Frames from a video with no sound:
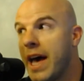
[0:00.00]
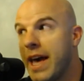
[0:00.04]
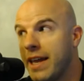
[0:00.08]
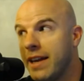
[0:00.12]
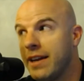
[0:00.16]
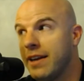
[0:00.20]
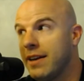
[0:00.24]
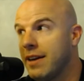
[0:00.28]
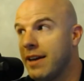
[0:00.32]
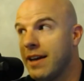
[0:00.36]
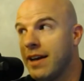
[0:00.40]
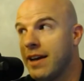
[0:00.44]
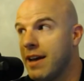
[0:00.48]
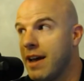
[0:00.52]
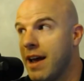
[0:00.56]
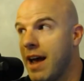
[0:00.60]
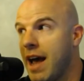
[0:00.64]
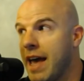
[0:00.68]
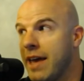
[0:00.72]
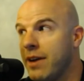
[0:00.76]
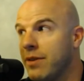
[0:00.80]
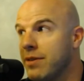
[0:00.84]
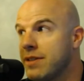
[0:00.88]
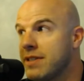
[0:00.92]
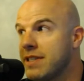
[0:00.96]
But
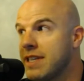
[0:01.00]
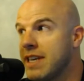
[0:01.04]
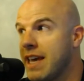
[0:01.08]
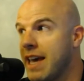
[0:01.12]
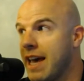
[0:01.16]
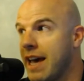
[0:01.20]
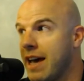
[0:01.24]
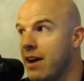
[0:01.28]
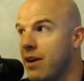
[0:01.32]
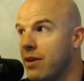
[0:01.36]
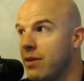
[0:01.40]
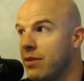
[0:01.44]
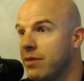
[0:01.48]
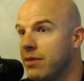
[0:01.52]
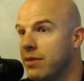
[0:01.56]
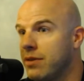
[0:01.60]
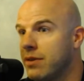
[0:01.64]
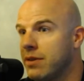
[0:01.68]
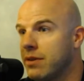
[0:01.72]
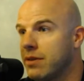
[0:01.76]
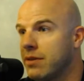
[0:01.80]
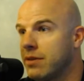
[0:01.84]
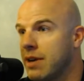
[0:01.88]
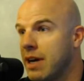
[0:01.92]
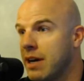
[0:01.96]
I don't see how
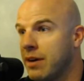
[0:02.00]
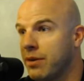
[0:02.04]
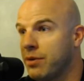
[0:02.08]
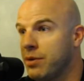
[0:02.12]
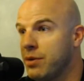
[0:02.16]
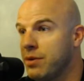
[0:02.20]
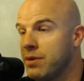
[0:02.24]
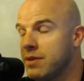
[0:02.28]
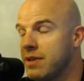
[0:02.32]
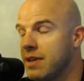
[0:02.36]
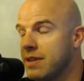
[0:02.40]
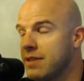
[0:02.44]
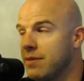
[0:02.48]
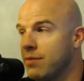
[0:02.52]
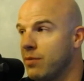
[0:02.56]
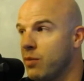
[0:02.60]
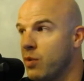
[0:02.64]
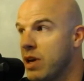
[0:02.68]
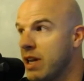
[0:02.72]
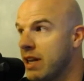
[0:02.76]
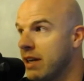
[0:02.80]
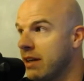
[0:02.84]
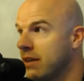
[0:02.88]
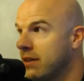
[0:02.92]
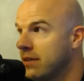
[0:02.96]
Cruz
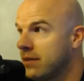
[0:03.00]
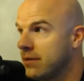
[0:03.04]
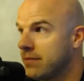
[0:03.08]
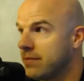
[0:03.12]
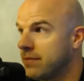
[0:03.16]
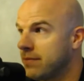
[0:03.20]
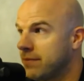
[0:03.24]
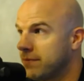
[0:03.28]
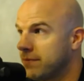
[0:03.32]
doesn't win.